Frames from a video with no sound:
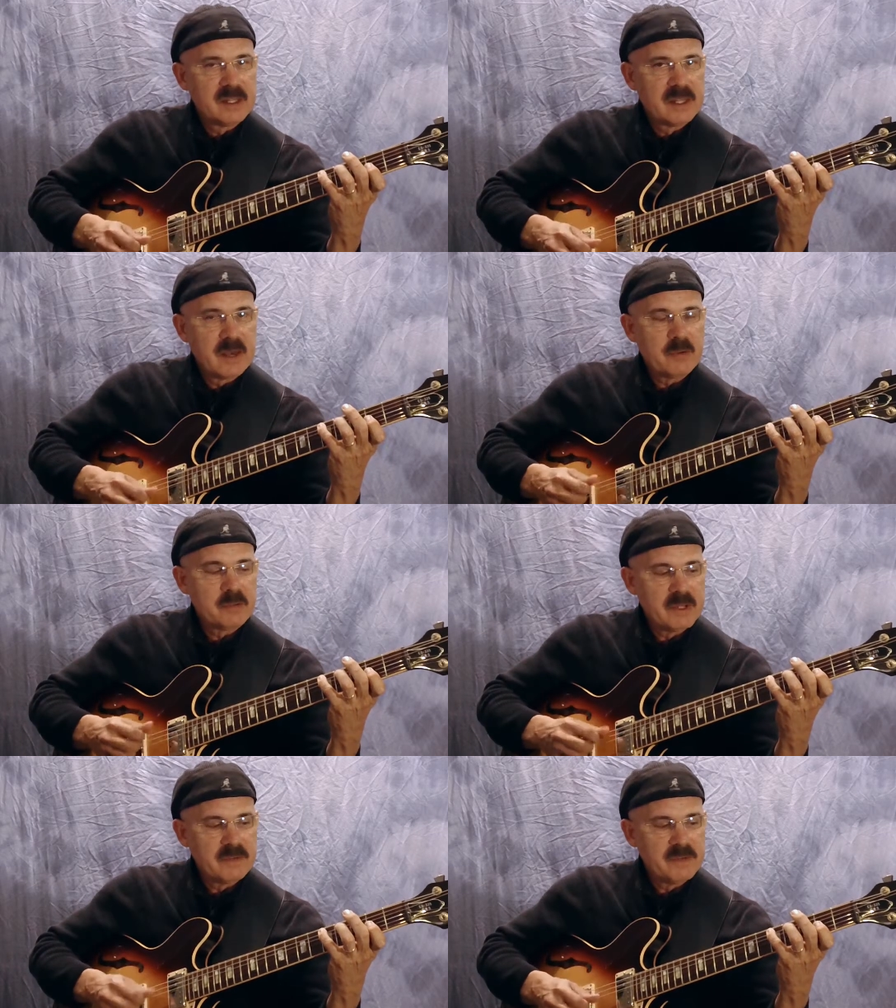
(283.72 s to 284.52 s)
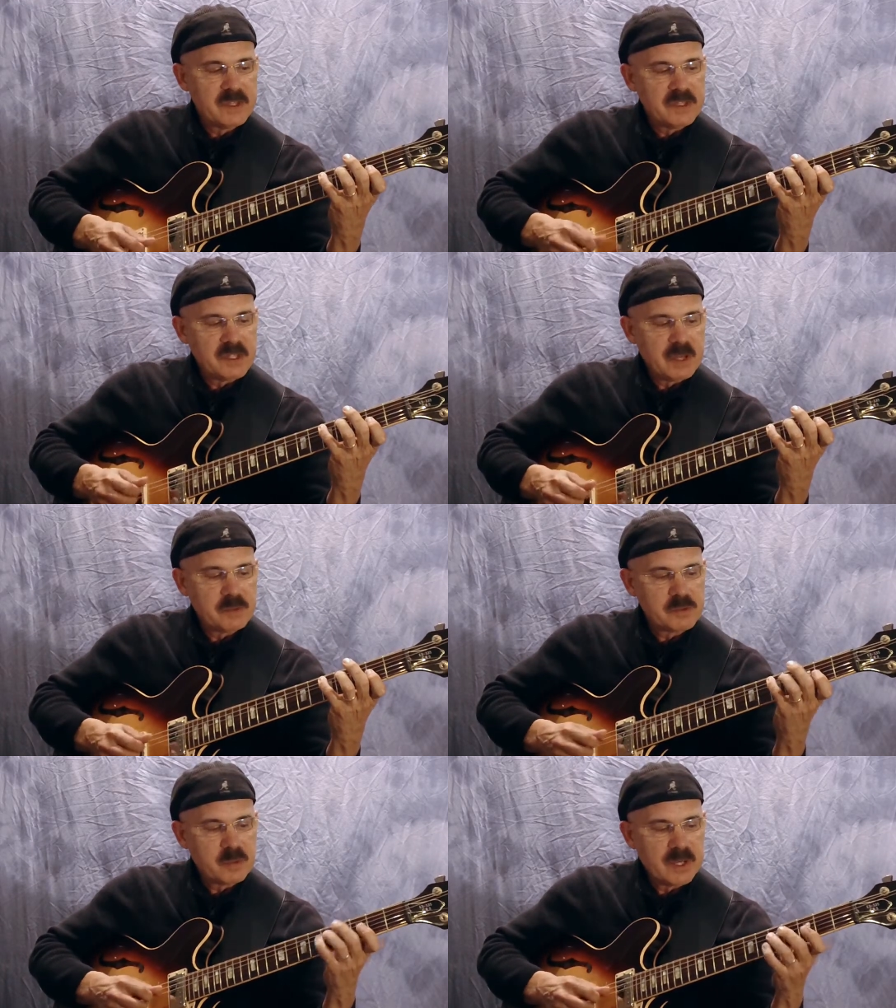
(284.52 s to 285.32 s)
that would be a 5th shape
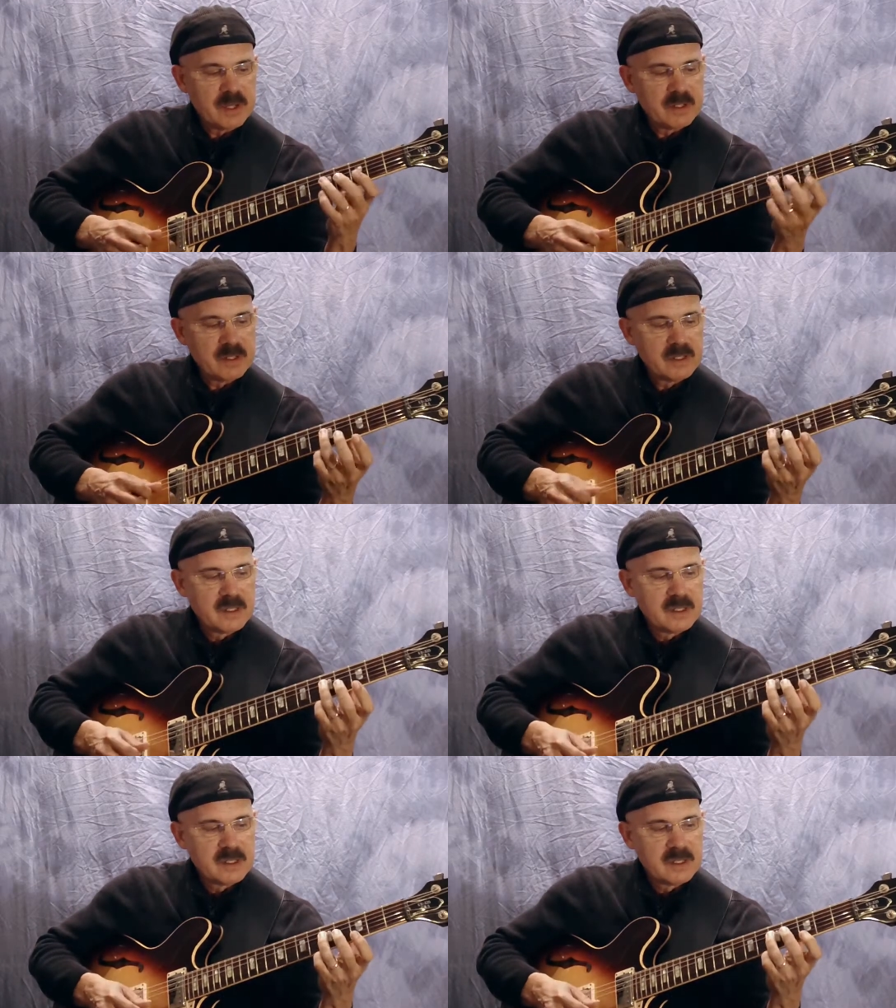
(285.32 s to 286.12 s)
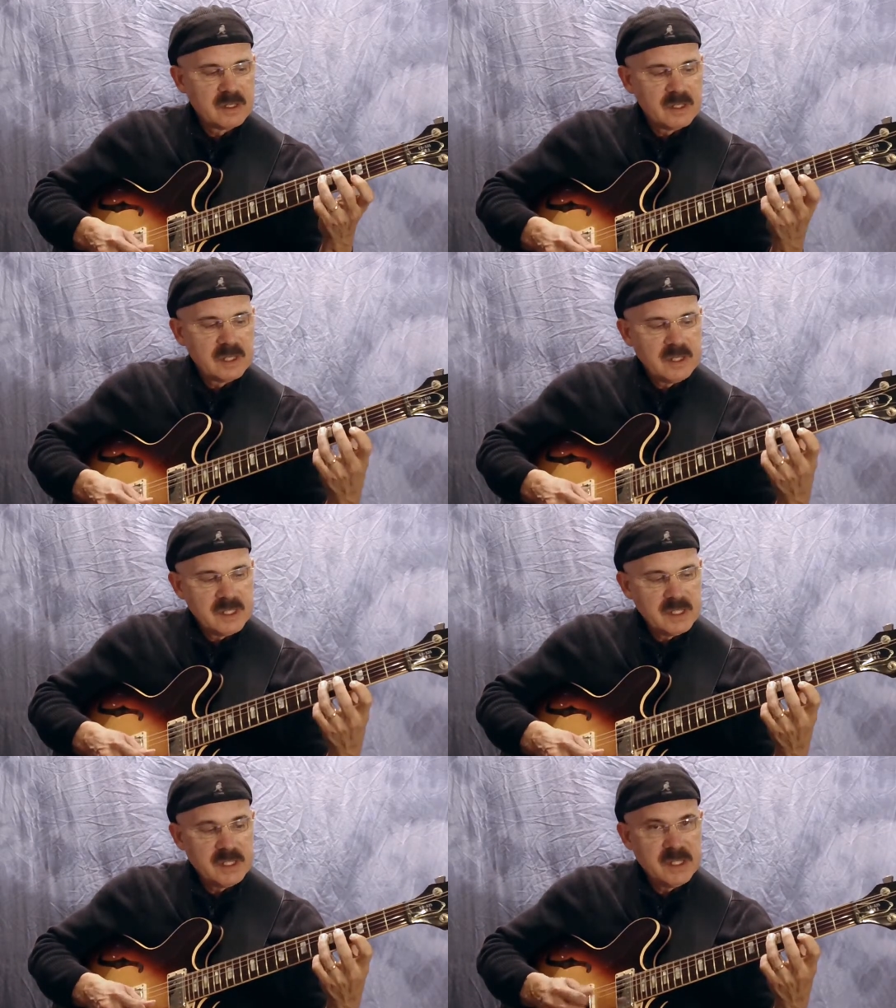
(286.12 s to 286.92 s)
as well.
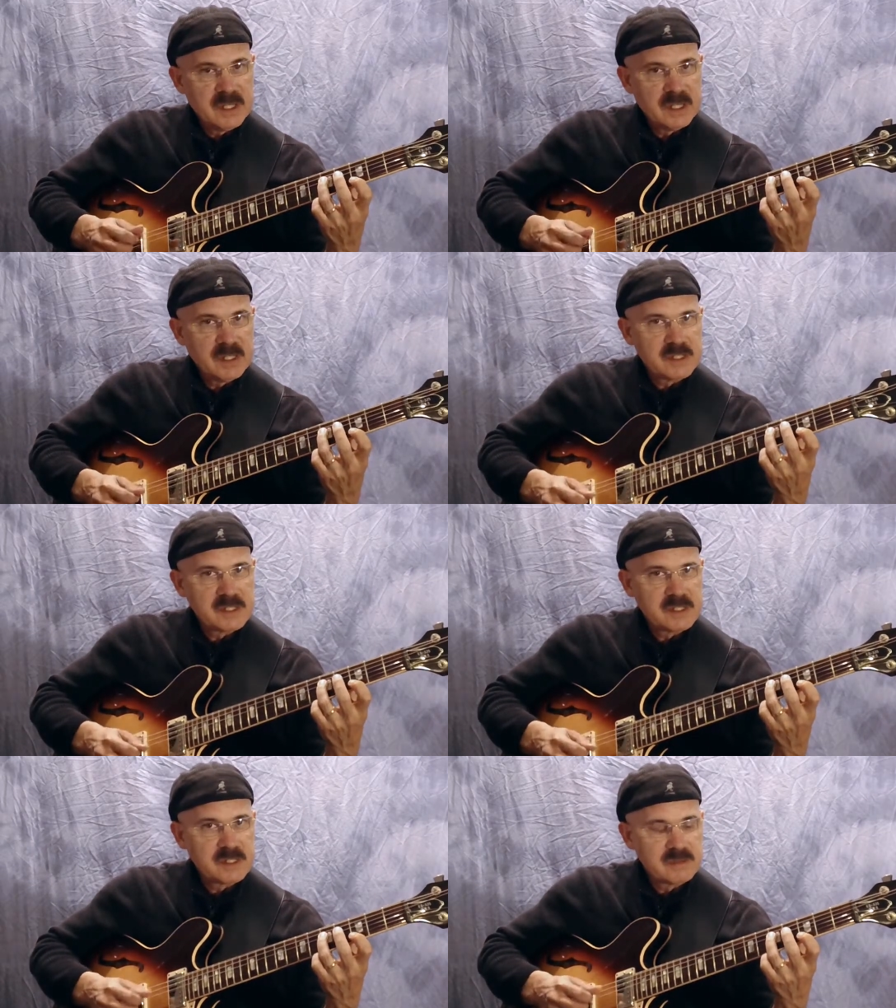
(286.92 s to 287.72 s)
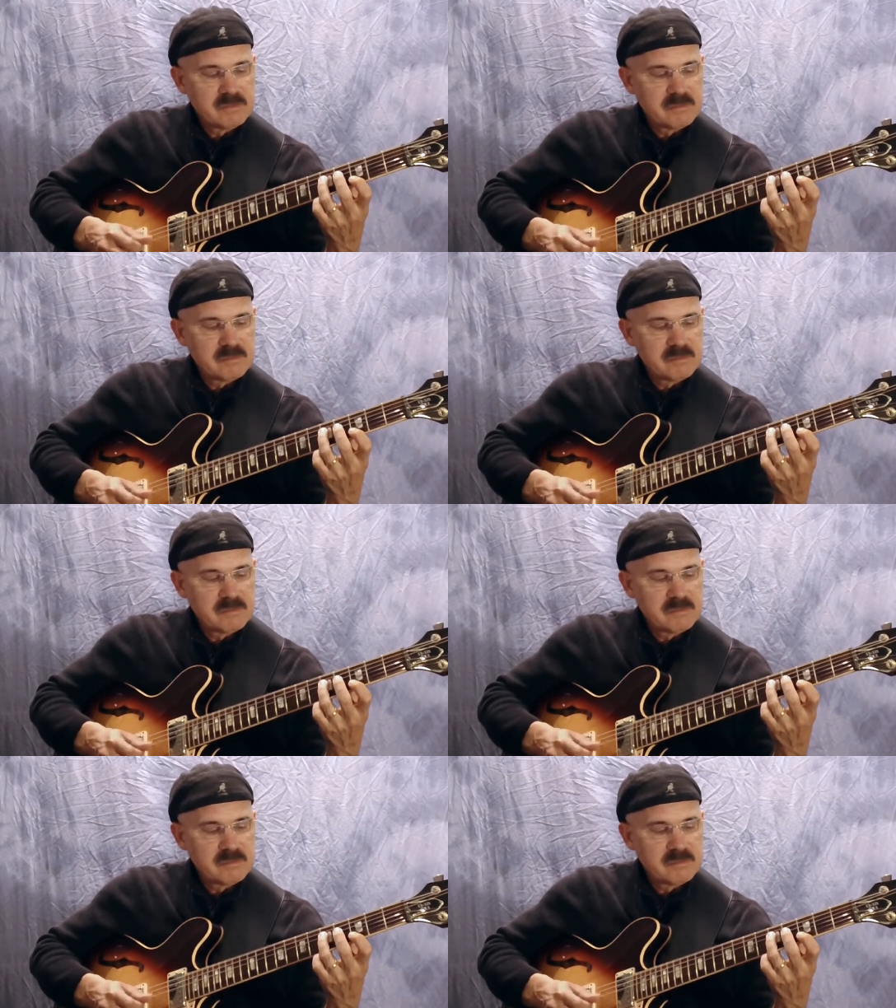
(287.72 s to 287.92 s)
And then this,